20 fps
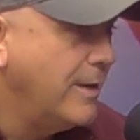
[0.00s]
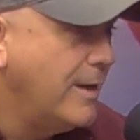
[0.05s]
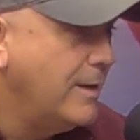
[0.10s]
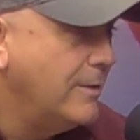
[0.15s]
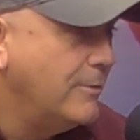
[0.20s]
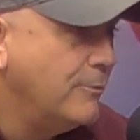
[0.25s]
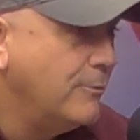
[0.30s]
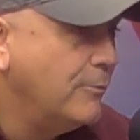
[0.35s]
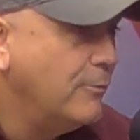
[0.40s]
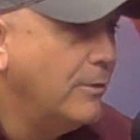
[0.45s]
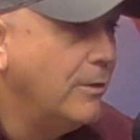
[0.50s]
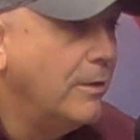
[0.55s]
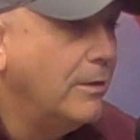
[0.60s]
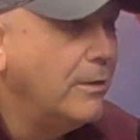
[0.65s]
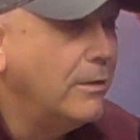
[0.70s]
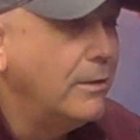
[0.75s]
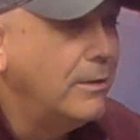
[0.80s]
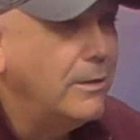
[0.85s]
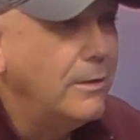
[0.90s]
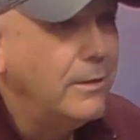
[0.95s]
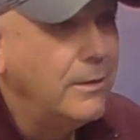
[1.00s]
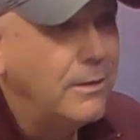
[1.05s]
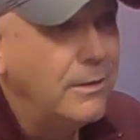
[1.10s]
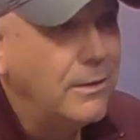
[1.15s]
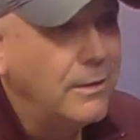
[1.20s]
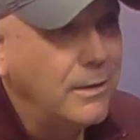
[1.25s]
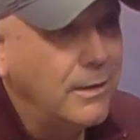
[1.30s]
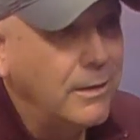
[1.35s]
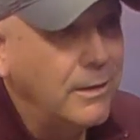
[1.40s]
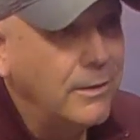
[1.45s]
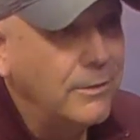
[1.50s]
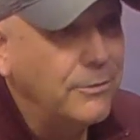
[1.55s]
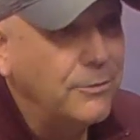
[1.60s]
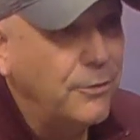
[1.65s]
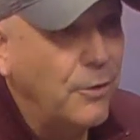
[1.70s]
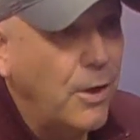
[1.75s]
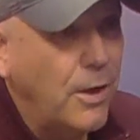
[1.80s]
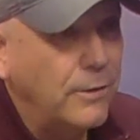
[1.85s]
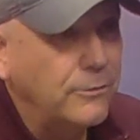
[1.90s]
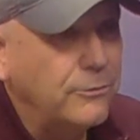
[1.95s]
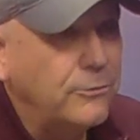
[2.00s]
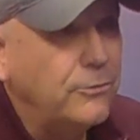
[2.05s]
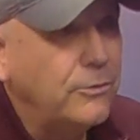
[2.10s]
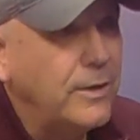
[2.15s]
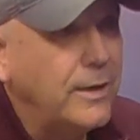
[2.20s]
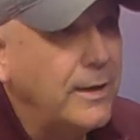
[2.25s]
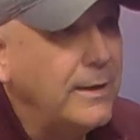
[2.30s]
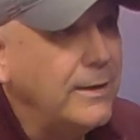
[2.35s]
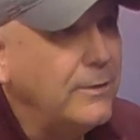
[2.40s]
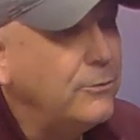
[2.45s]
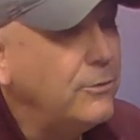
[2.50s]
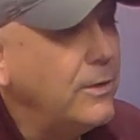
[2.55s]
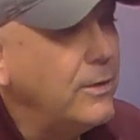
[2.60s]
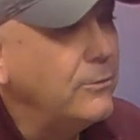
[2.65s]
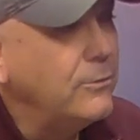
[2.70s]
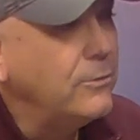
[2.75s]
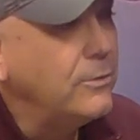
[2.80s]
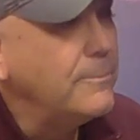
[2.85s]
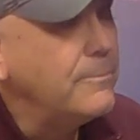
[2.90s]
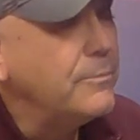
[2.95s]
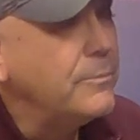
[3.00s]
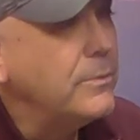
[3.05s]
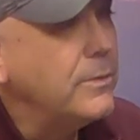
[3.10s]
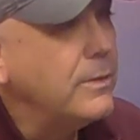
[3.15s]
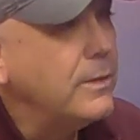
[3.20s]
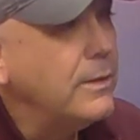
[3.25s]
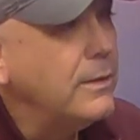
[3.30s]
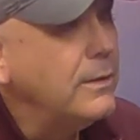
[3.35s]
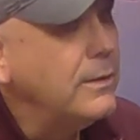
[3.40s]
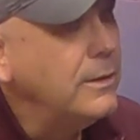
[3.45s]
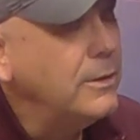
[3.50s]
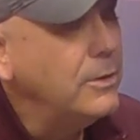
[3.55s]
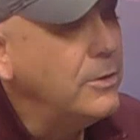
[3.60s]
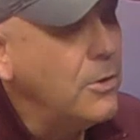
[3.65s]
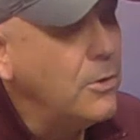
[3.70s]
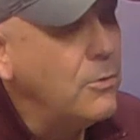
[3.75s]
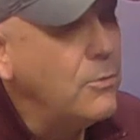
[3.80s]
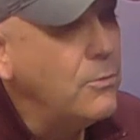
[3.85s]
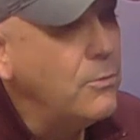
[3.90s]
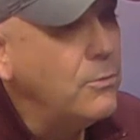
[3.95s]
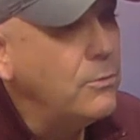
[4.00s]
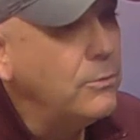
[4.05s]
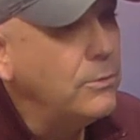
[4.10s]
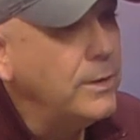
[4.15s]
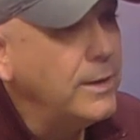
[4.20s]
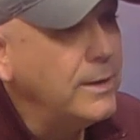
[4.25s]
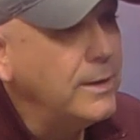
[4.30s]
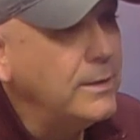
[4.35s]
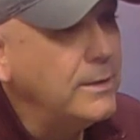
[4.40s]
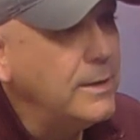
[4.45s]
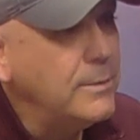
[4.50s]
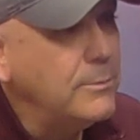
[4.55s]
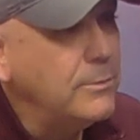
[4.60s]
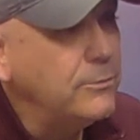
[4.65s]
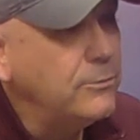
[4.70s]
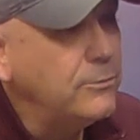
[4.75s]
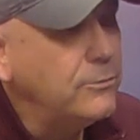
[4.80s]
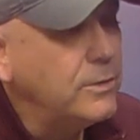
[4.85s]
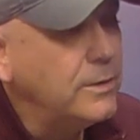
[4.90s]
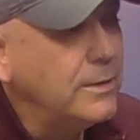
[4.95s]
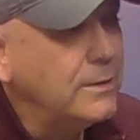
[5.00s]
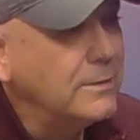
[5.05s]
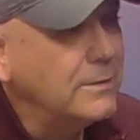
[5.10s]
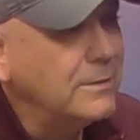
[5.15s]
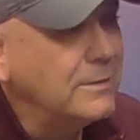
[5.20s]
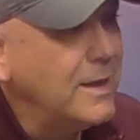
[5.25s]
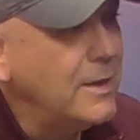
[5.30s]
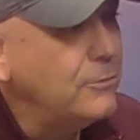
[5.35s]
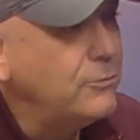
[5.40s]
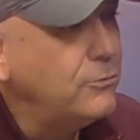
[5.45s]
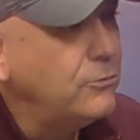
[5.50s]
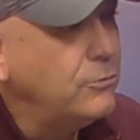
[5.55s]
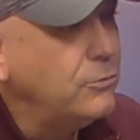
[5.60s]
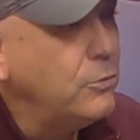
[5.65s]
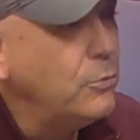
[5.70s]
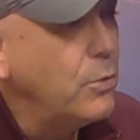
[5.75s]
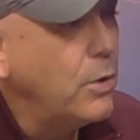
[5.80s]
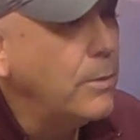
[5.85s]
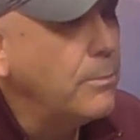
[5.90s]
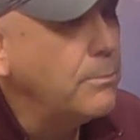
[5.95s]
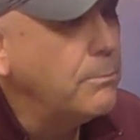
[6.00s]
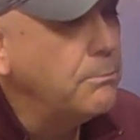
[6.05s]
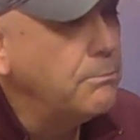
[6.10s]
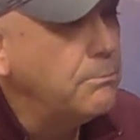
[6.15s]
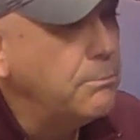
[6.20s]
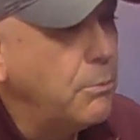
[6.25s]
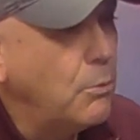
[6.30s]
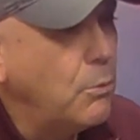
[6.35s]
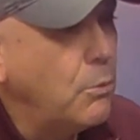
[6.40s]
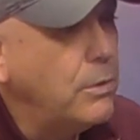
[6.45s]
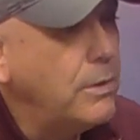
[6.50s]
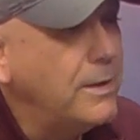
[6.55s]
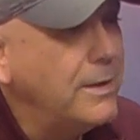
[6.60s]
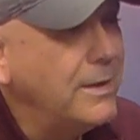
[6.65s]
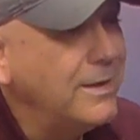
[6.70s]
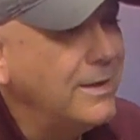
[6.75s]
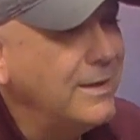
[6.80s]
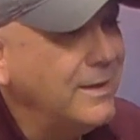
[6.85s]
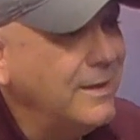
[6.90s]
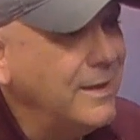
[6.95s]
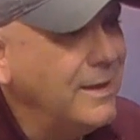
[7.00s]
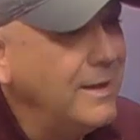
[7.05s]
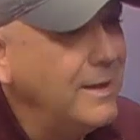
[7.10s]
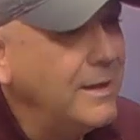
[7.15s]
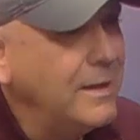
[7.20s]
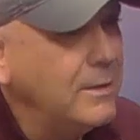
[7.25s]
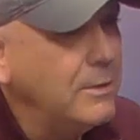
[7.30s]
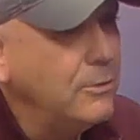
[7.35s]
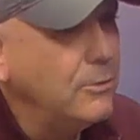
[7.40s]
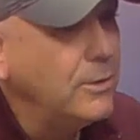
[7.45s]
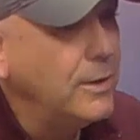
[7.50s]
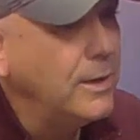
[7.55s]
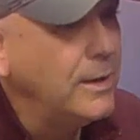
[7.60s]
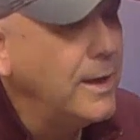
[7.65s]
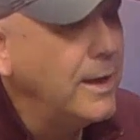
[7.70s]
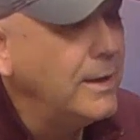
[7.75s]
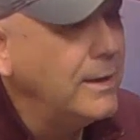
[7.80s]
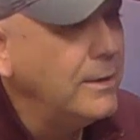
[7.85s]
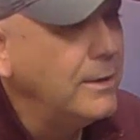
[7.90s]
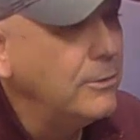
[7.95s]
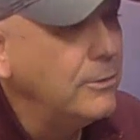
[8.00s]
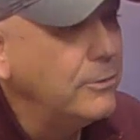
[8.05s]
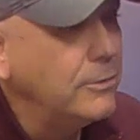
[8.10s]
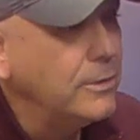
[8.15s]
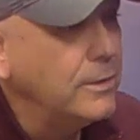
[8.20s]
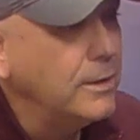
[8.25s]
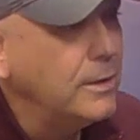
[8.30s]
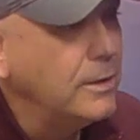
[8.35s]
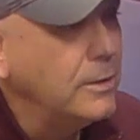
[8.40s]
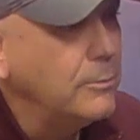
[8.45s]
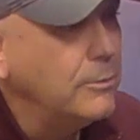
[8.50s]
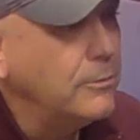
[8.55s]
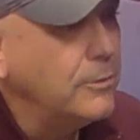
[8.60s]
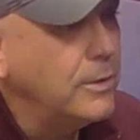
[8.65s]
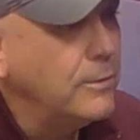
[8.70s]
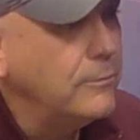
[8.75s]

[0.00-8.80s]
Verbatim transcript: kind of uh, uh, thoughts. And he says, You know, Nicodemus, unless you are born again, you cannot enter the kingdom of